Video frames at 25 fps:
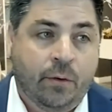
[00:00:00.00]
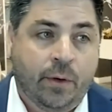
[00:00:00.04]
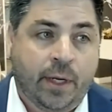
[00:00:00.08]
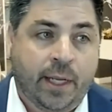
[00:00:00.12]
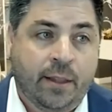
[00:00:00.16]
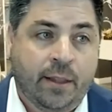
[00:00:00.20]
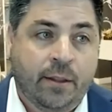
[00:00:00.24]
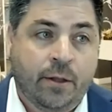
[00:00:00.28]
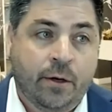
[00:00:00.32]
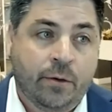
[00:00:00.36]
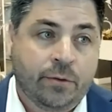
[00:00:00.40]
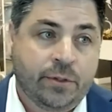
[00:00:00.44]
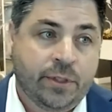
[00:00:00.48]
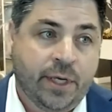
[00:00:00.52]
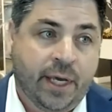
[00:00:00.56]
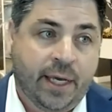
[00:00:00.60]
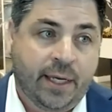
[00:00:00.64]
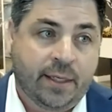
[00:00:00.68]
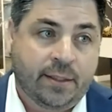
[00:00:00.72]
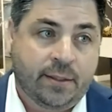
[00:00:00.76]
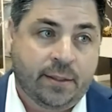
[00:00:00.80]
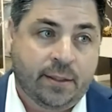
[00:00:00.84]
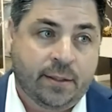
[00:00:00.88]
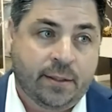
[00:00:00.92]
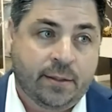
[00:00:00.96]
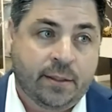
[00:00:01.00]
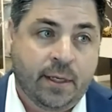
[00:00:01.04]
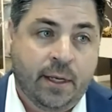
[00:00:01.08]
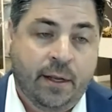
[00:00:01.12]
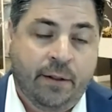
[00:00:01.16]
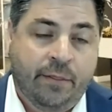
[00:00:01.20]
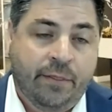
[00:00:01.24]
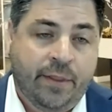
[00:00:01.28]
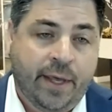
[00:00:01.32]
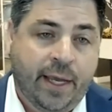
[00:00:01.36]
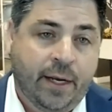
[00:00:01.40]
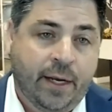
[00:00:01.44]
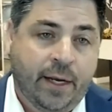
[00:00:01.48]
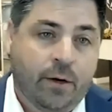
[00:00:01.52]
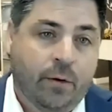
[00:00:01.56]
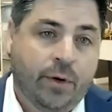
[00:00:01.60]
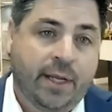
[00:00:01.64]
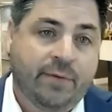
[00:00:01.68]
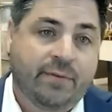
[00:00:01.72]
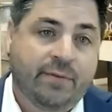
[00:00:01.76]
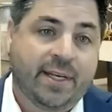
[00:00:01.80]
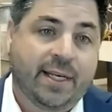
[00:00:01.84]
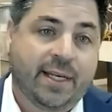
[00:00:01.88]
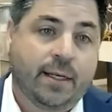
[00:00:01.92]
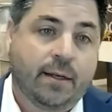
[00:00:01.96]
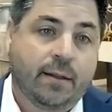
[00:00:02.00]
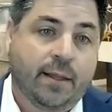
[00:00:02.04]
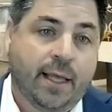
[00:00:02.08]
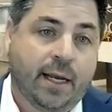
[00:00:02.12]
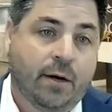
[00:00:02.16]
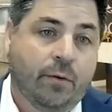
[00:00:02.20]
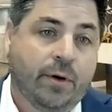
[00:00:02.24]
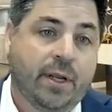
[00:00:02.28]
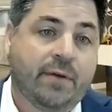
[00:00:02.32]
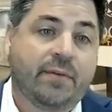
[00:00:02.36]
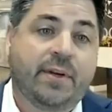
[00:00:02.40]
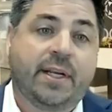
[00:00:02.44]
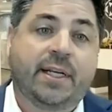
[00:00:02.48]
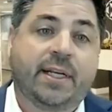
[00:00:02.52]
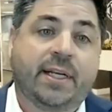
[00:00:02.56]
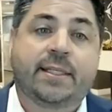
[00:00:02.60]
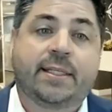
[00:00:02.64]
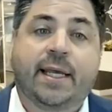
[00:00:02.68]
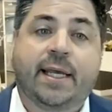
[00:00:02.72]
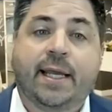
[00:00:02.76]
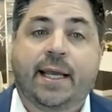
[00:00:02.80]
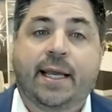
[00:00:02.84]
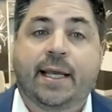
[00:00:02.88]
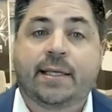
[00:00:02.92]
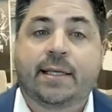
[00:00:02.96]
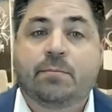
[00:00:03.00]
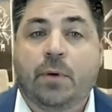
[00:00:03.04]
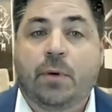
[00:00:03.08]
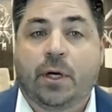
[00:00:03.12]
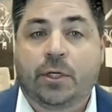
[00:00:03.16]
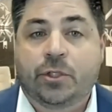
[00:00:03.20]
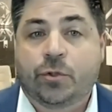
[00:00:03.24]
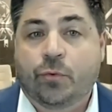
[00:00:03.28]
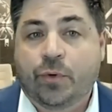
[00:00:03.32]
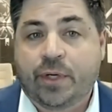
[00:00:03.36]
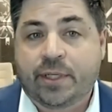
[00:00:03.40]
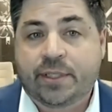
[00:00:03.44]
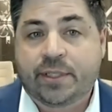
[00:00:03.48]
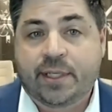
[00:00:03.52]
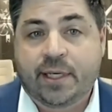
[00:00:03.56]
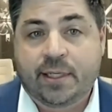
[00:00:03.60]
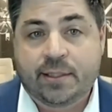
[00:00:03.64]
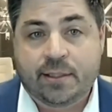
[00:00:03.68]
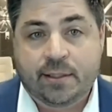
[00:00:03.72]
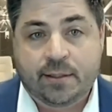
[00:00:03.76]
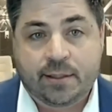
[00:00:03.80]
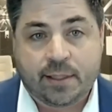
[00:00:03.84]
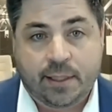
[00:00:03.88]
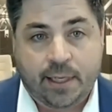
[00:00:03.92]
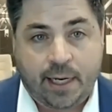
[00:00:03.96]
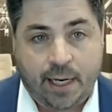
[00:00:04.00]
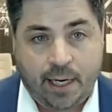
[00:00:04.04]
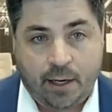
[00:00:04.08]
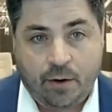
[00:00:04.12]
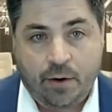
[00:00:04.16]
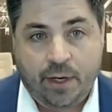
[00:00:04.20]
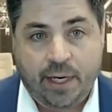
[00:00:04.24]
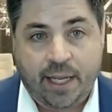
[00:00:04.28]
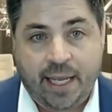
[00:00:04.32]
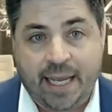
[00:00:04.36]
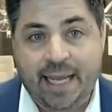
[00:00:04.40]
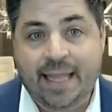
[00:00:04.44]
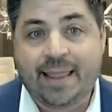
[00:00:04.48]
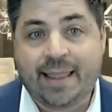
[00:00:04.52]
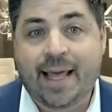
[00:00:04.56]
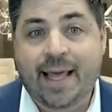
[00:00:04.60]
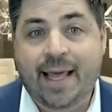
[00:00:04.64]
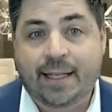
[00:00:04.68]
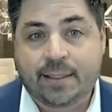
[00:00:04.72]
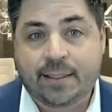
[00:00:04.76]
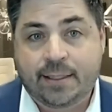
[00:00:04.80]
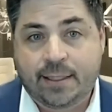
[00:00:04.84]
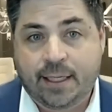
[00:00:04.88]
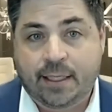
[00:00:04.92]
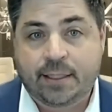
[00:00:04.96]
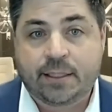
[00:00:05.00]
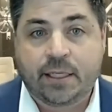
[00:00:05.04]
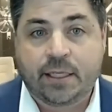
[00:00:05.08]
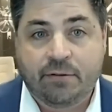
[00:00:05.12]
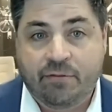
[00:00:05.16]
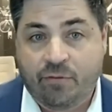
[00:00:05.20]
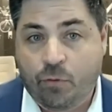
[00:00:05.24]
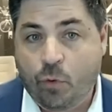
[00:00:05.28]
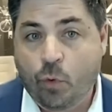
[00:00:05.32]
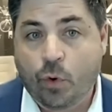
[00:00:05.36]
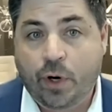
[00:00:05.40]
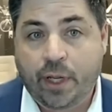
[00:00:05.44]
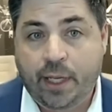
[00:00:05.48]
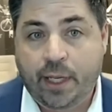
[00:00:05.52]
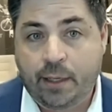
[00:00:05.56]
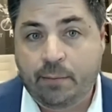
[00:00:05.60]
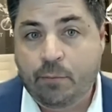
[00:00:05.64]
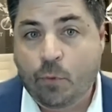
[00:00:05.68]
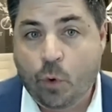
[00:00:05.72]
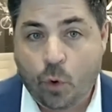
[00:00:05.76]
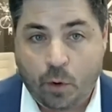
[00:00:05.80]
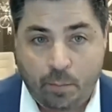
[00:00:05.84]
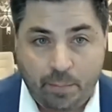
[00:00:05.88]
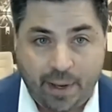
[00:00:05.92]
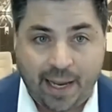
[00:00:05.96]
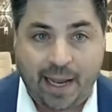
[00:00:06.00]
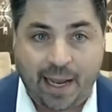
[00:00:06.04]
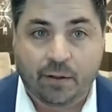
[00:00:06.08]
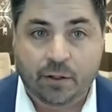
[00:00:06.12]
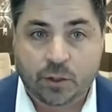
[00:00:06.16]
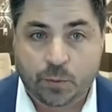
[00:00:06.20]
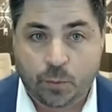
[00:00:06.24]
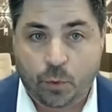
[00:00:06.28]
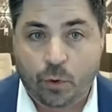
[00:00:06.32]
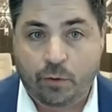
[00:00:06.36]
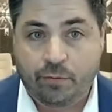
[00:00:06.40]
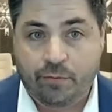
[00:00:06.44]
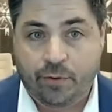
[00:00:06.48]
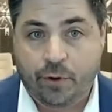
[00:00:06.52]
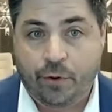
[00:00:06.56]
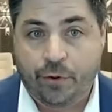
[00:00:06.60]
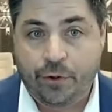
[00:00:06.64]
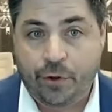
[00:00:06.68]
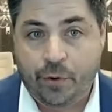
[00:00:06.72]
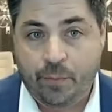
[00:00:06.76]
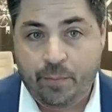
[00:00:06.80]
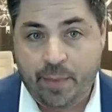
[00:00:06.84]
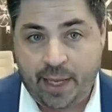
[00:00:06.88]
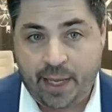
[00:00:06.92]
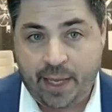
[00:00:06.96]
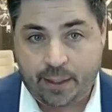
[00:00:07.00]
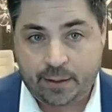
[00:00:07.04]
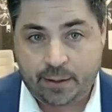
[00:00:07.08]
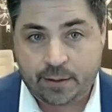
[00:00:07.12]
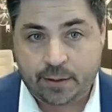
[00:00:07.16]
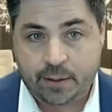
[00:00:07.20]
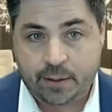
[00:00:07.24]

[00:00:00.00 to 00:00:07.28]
in those cases, they don't even need to take as much risk as is inherent in that 60/40 or balanced portfolio mix.